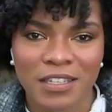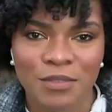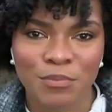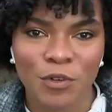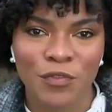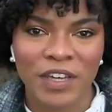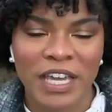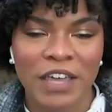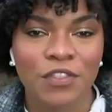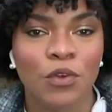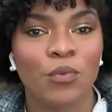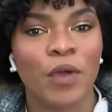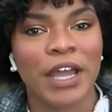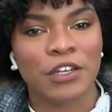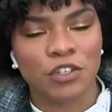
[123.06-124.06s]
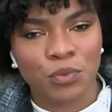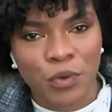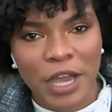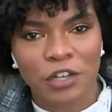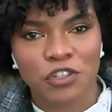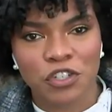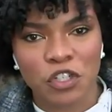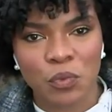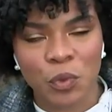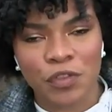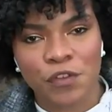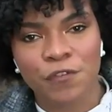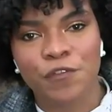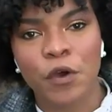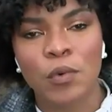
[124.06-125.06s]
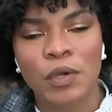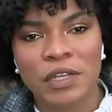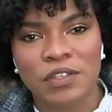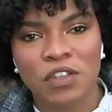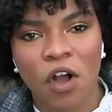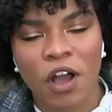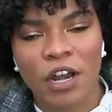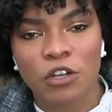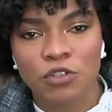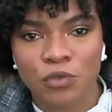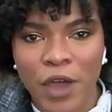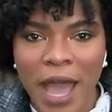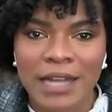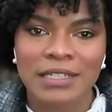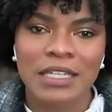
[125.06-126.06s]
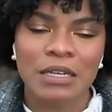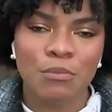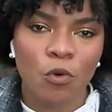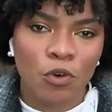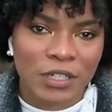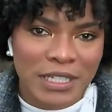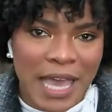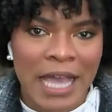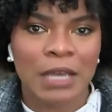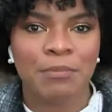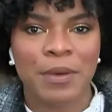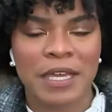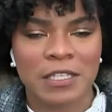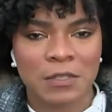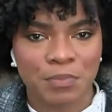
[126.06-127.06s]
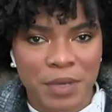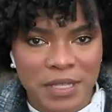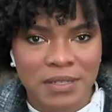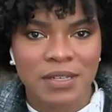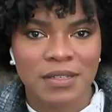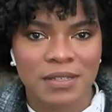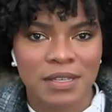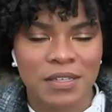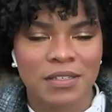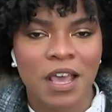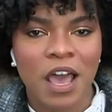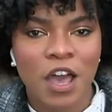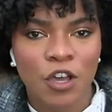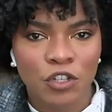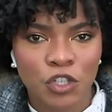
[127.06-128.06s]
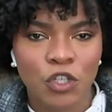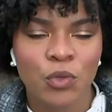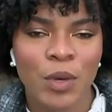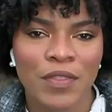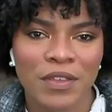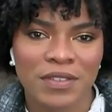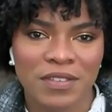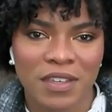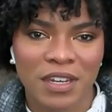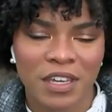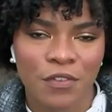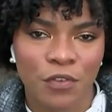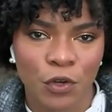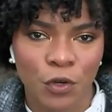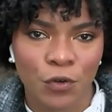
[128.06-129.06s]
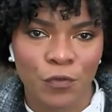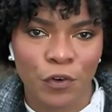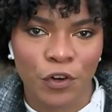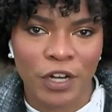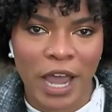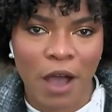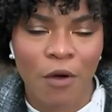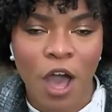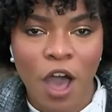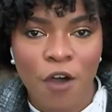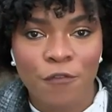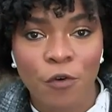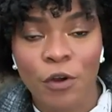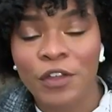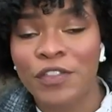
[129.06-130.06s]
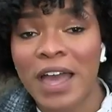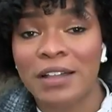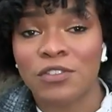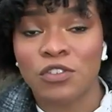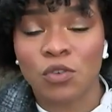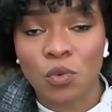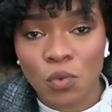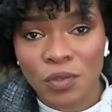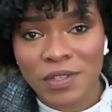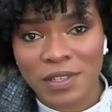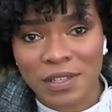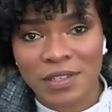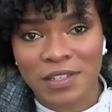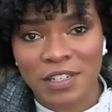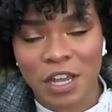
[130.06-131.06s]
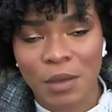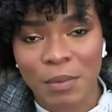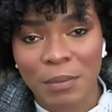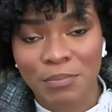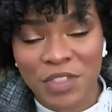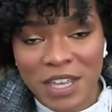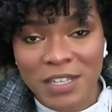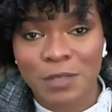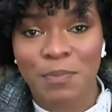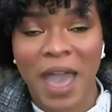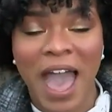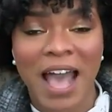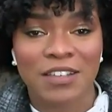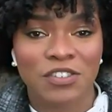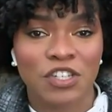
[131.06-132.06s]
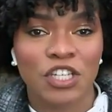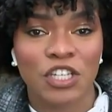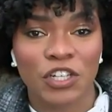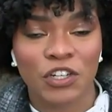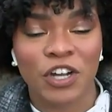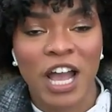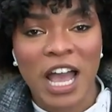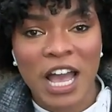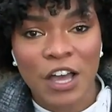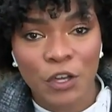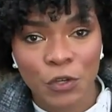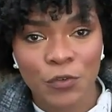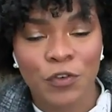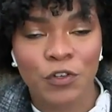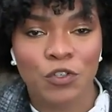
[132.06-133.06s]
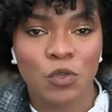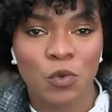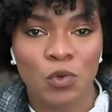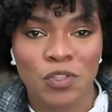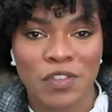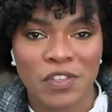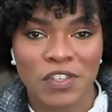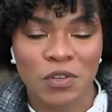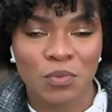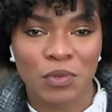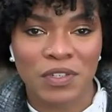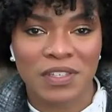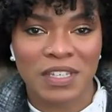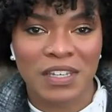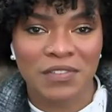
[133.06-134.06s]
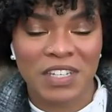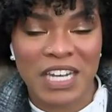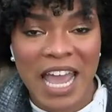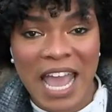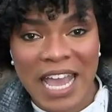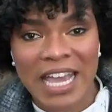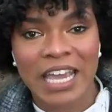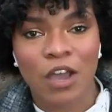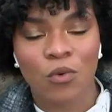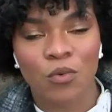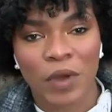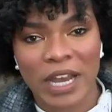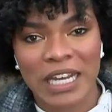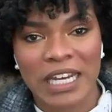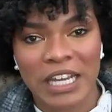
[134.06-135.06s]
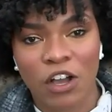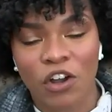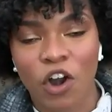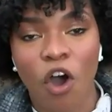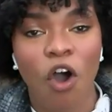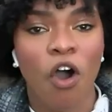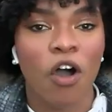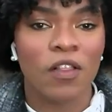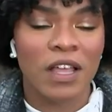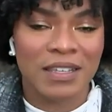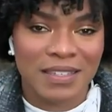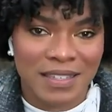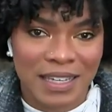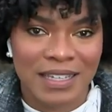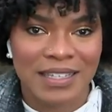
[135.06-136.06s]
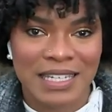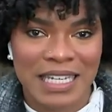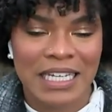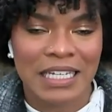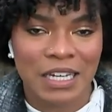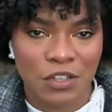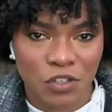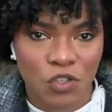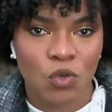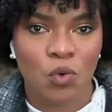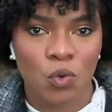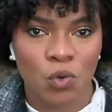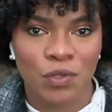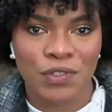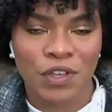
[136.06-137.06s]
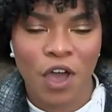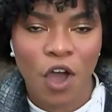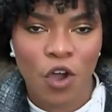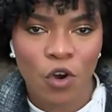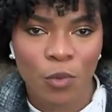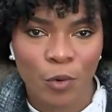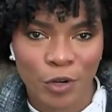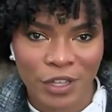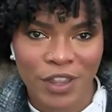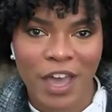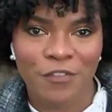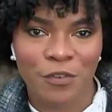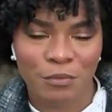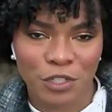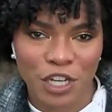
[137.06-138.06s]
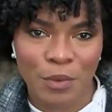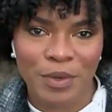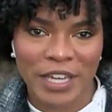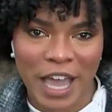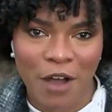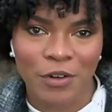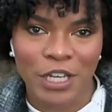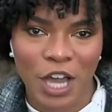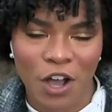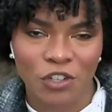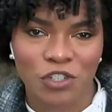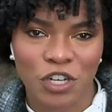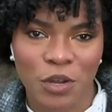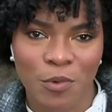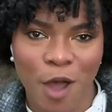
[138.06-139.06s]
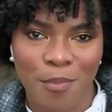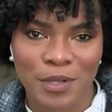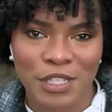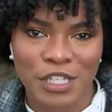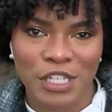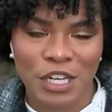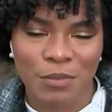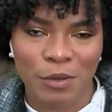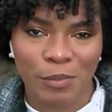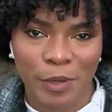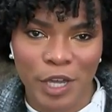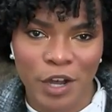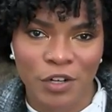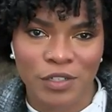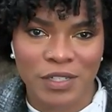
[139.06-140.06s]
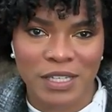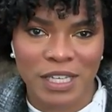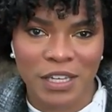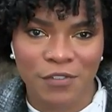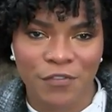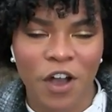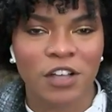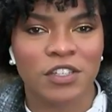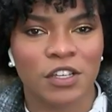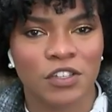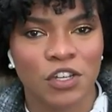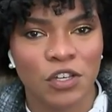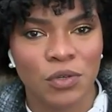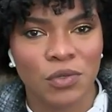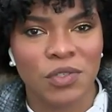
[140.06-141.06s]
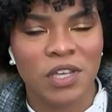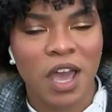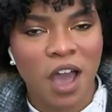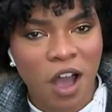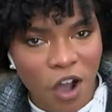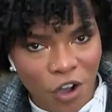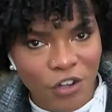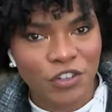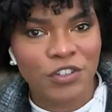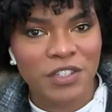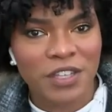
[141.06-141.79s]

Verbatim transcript: is moving in the right direction with a focus on attracting more tech based businesses to the city of Hoover. Now, for that school system, this past year, Hoover School System received an A rating on all 16 schools. Reporting live from Shelby County, Ajani Robinson, WBRC, Fox 6 News, on your